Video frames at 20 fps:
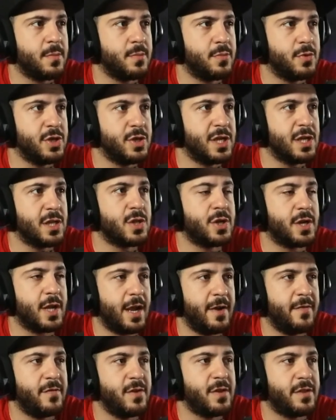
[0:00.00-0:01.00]
You can learn
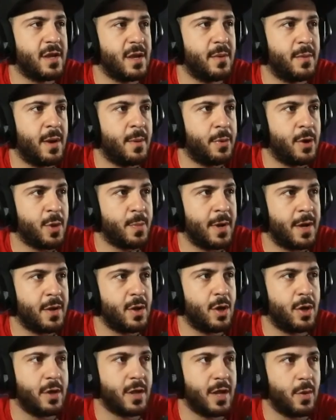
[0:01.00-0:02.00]
everything about bug bounty
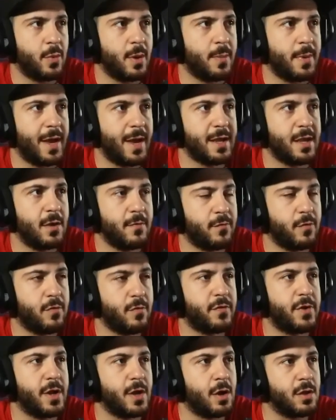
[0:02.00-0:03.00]
hunting and web hacking for
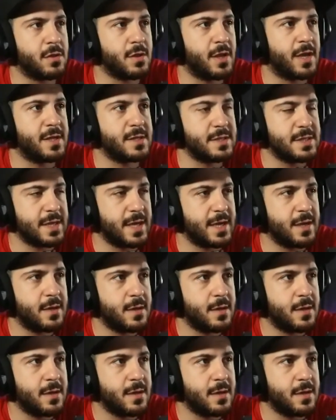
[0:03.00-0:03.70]
free online today.